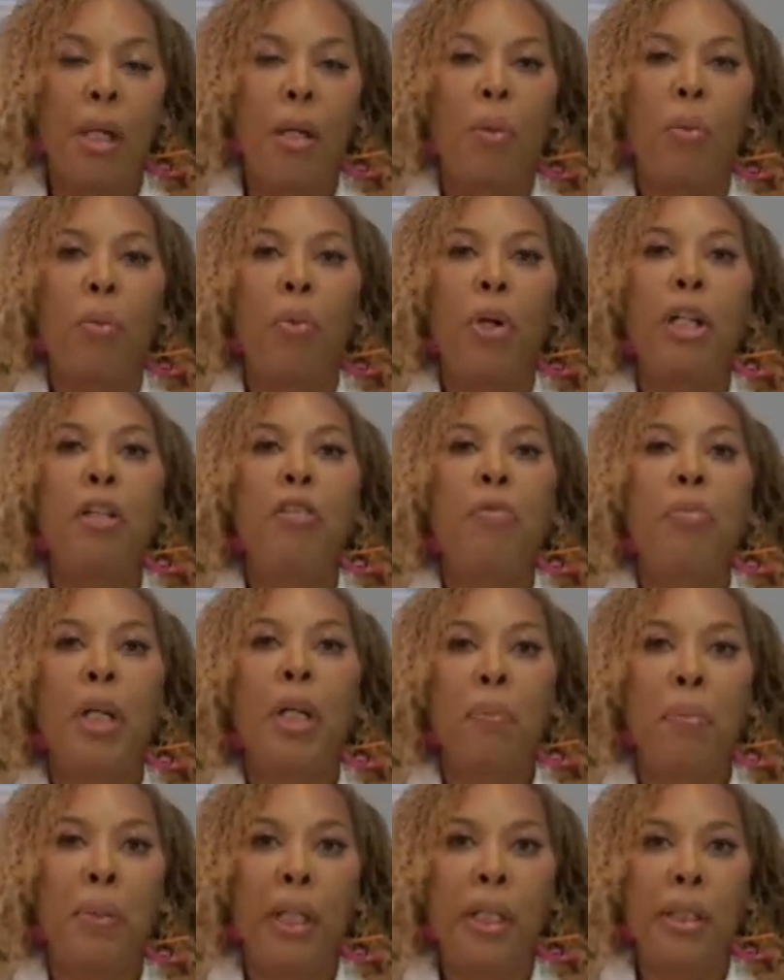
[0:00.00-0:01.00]
One of my
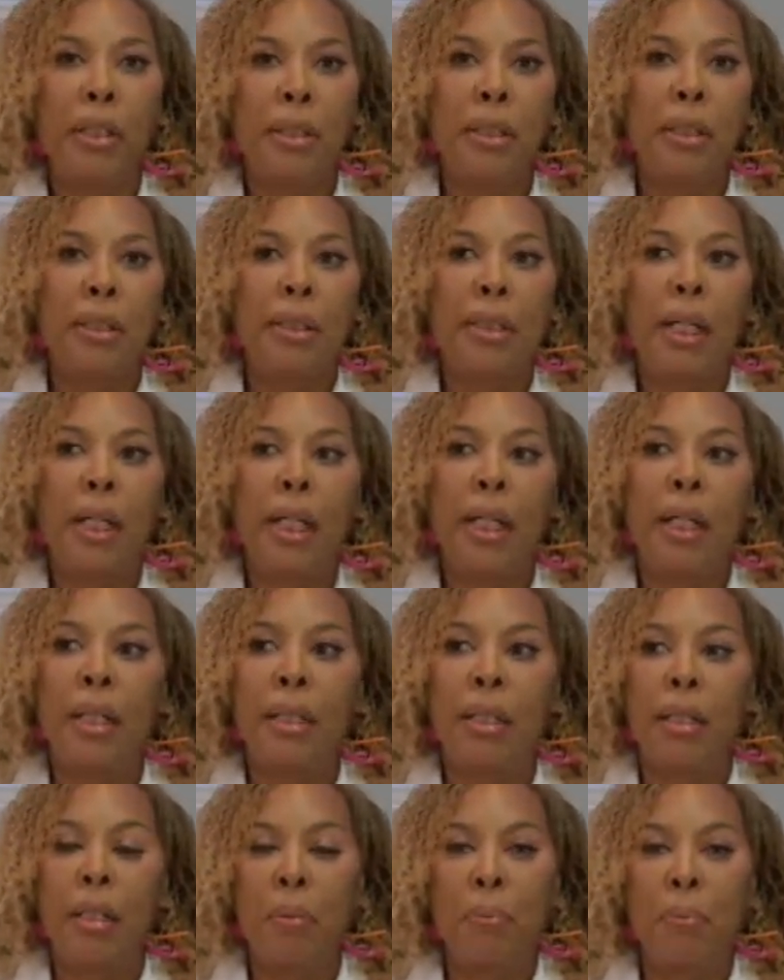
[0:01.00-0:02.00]
patients had
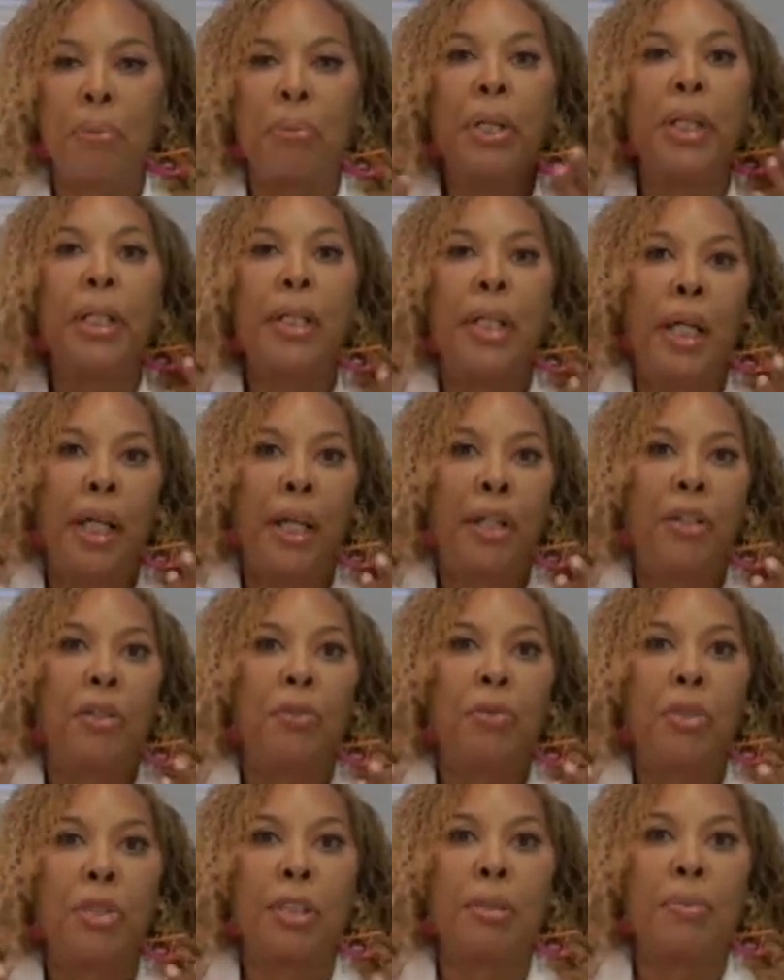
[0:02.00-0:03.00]
a brain
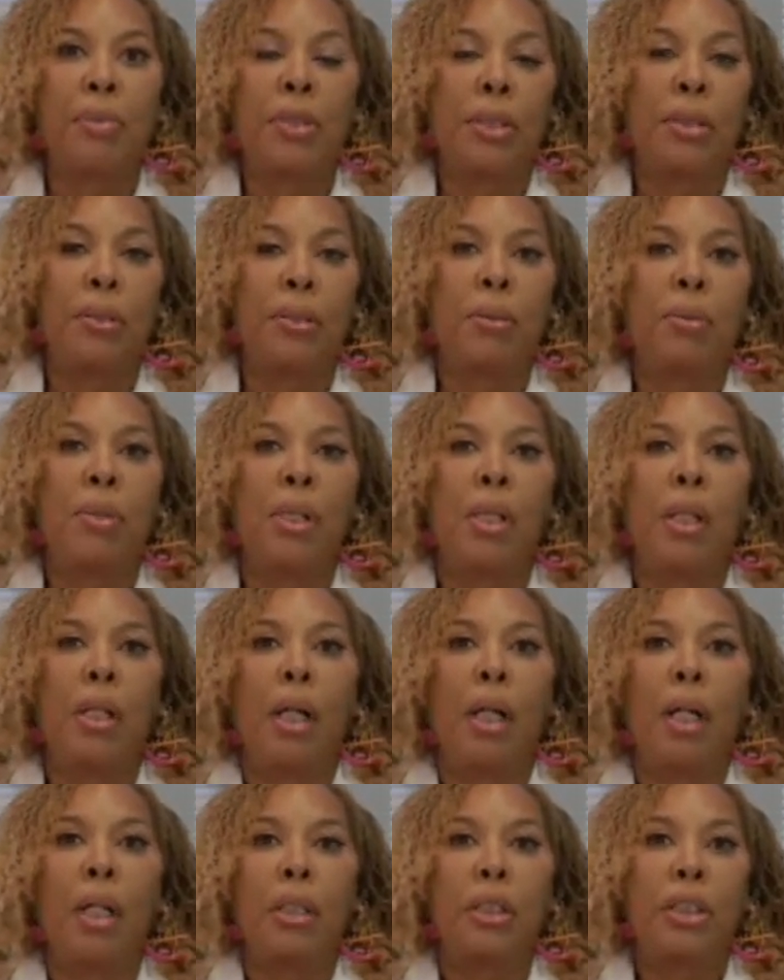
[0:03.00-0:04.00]
aneurysm, so
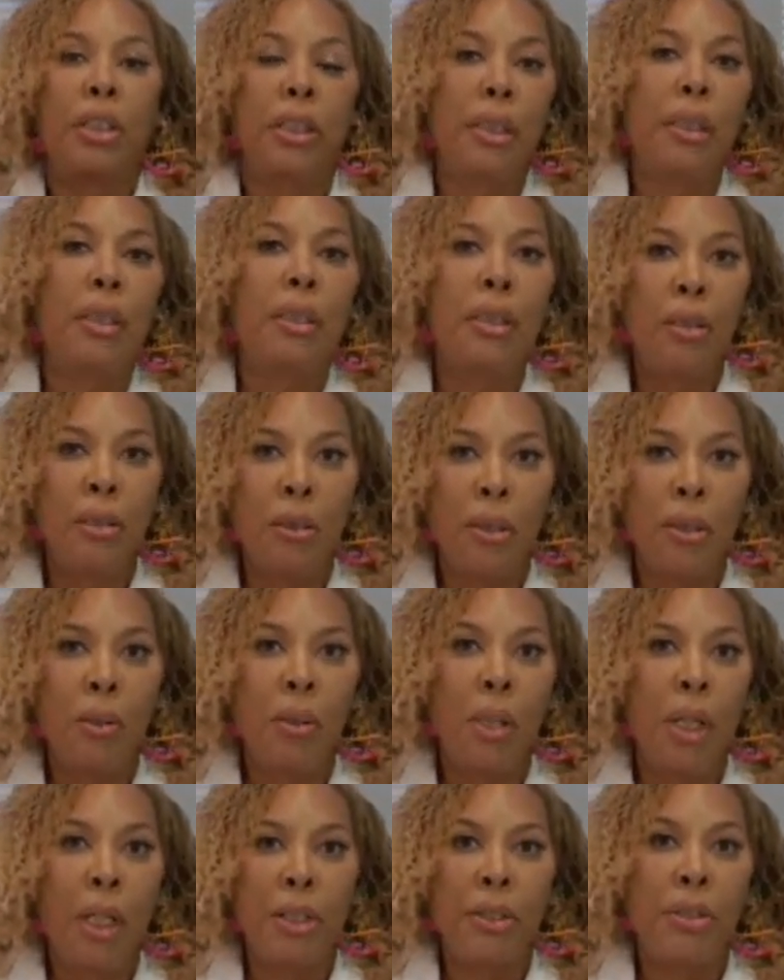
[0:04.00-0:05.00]
she couldn't
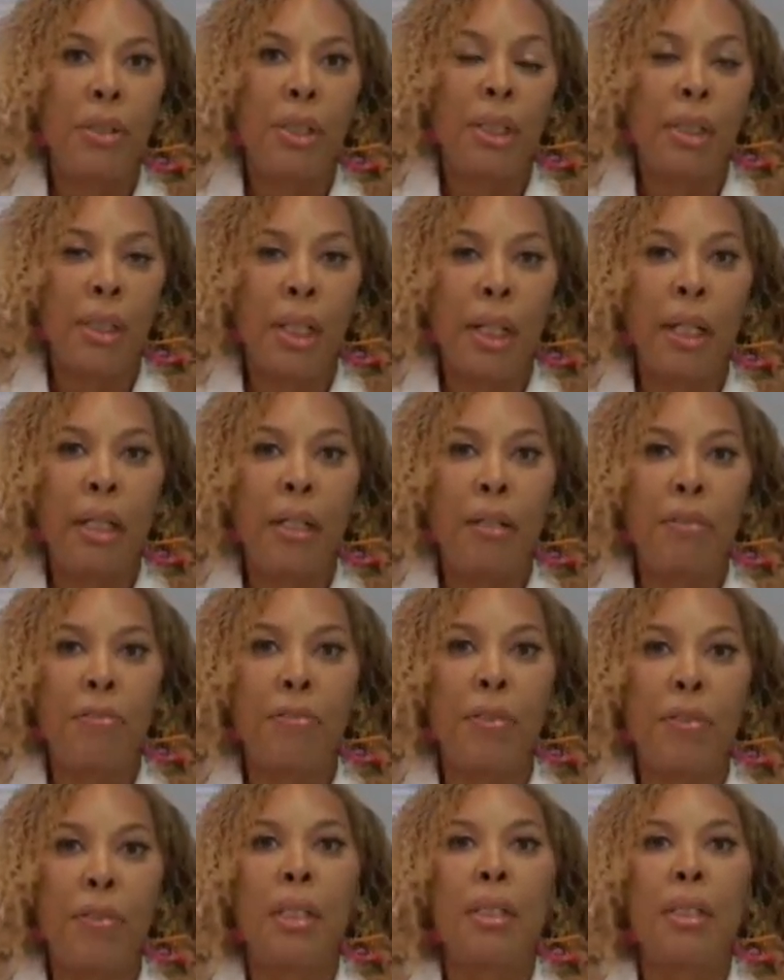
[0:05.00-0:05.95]
go under the knife.